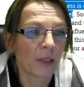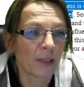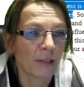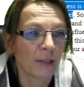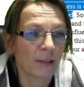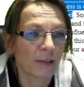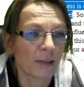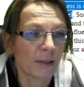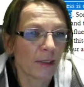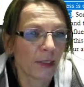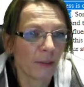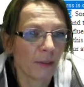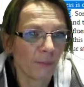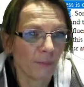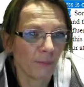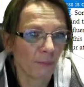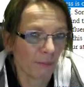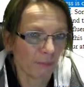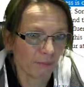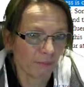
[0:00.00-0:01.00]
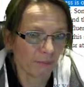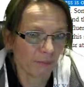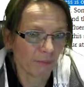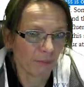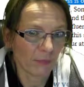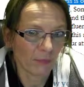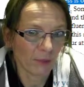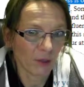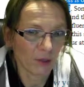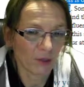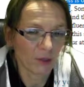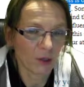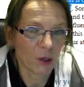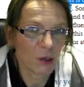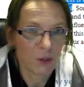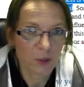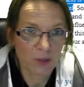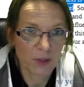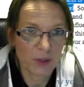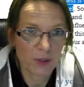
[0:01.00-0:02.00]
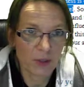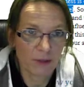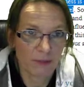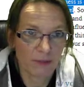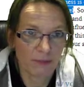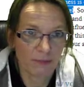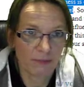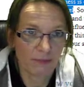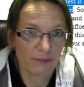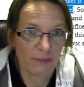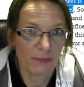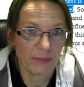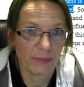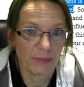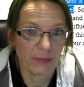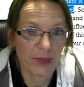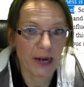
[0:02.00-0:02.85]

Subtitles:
but the codes